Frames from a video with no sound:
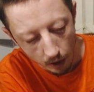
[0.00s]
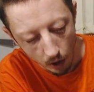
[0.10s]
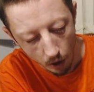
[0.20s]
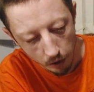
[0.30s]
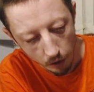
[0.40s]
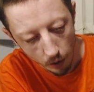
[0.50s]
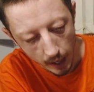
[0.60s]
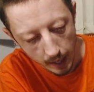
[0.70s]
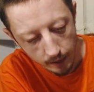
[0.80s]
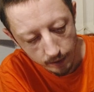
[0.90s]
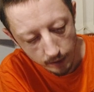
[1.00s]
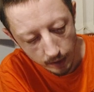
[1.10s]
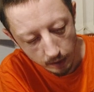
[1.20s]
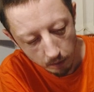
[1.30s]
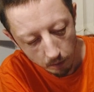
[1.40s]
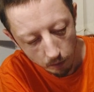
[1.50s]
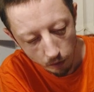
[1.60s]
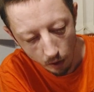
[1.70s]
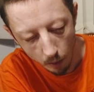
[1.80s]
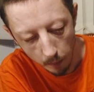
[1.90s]
audio IC,
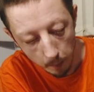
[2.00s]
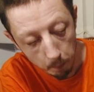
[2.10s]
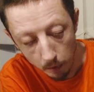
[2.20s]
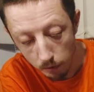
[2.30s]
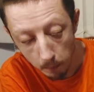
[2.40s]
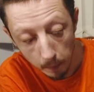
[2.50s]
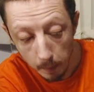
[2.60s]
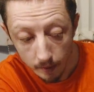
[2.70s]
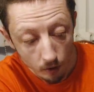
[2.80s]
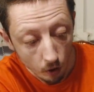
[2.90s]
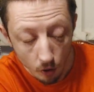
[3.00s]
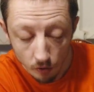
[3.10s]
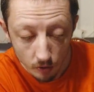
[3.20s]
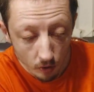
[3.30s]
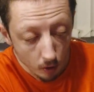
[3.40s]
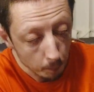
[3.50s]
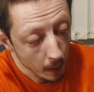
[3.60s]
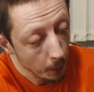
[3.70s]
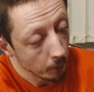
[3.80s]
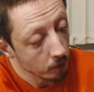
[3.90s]
so I'm assuming better audio or
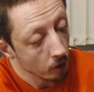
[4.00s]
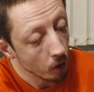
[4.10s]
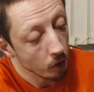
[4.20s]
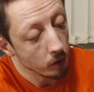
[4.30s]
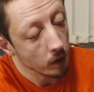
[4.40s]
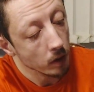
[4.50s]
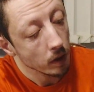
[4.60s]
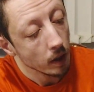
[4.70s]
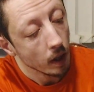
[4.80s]
power to audio.